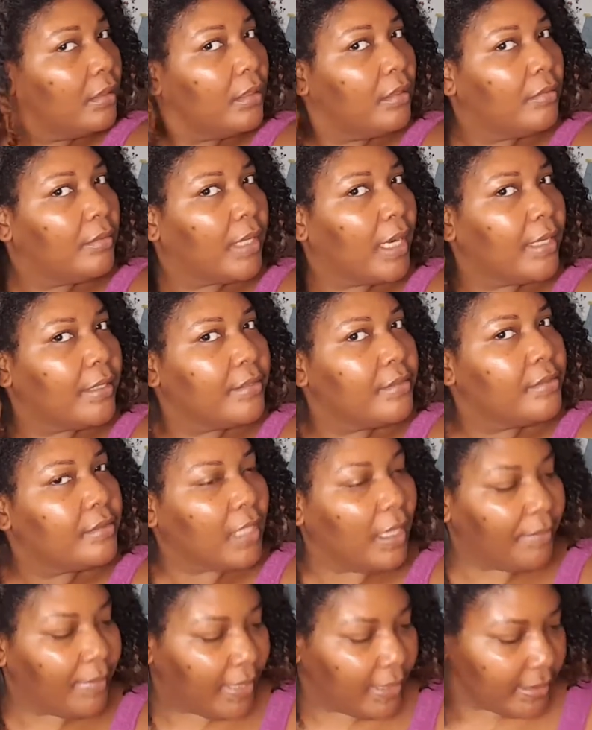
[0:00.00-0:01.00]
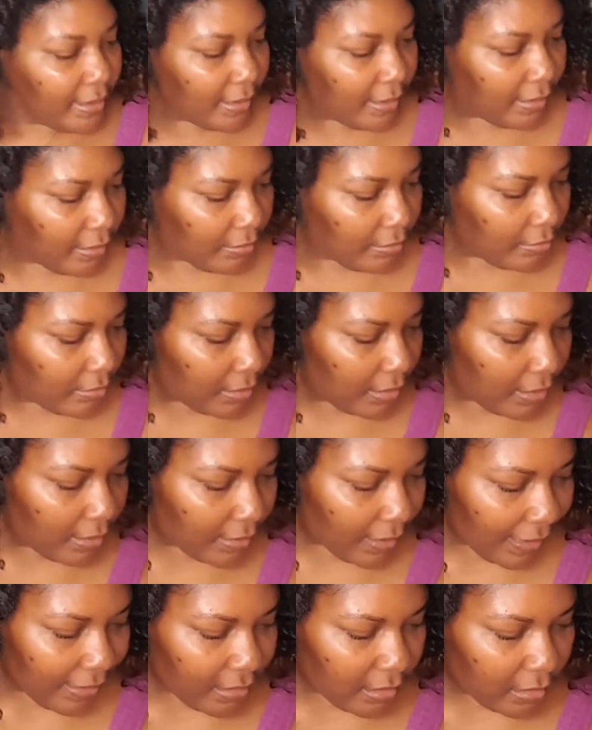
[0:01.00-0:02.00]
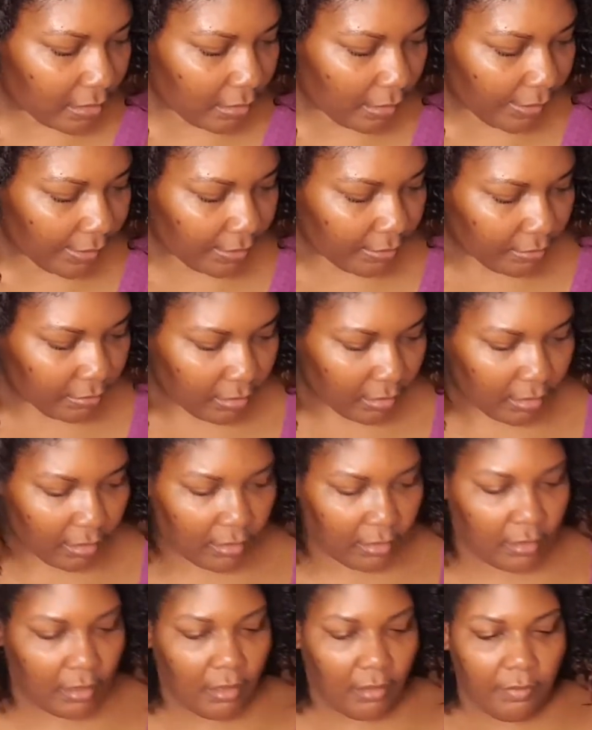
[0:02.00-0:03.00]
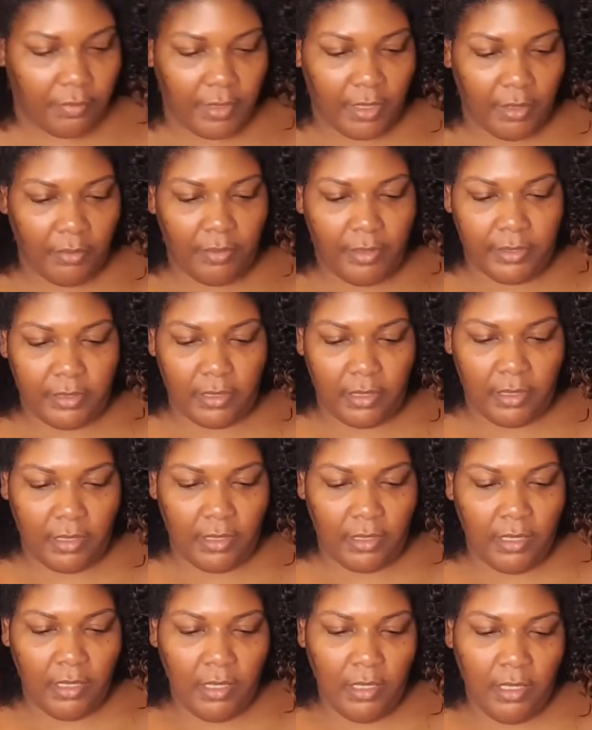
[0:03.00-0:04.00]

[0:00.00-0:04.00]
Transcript: what I use. I basically use this. I just started using this though, but it works good.